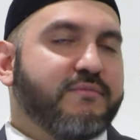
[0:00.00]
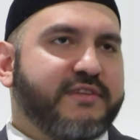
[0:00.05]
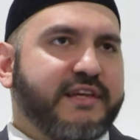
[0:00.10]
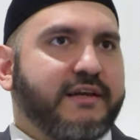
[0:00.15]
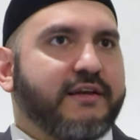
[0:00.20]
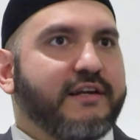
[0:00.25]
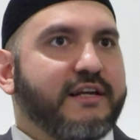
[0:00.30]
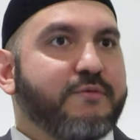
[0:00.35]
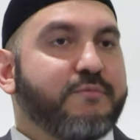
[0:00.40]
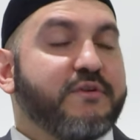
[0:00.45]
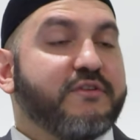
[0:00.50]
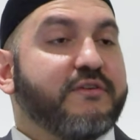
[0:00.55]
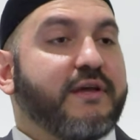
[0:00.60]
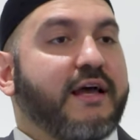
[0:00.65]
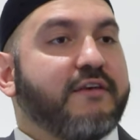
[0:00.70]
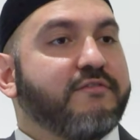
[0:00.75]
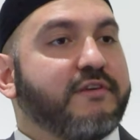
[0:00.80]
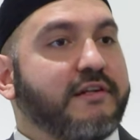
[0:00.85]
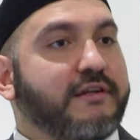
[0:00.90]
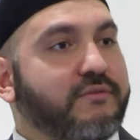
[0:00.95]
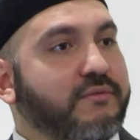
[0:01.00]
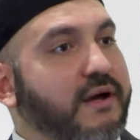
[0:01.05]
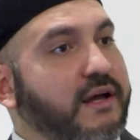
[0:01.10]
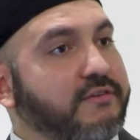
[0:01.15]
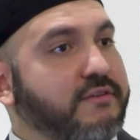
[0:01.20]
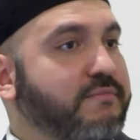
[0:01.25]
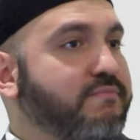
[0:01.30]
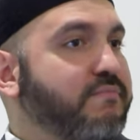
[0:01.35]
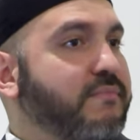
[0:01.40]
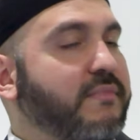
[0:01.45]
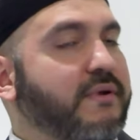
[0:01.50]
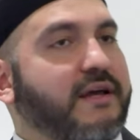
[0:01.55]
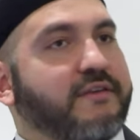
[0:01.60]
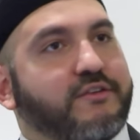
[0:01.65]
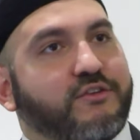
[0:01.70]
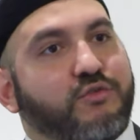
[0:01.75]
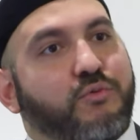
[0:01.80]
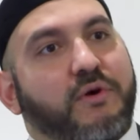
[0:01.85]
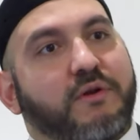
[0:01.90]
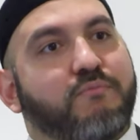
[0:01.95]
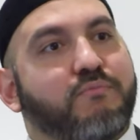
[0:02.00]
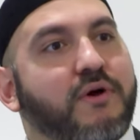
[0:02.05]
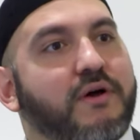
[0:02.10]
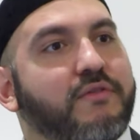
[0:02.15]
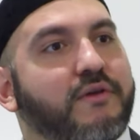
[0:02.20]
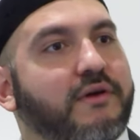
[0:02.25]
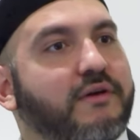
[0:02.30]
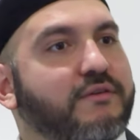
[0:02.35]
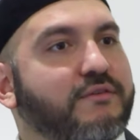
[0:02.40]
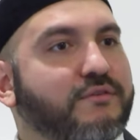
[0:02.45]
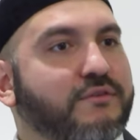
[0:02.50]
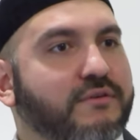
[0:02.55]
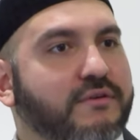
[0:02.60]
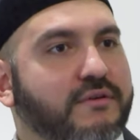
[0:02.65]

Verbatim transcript: secular liberalism has a, has, a, has a twin brother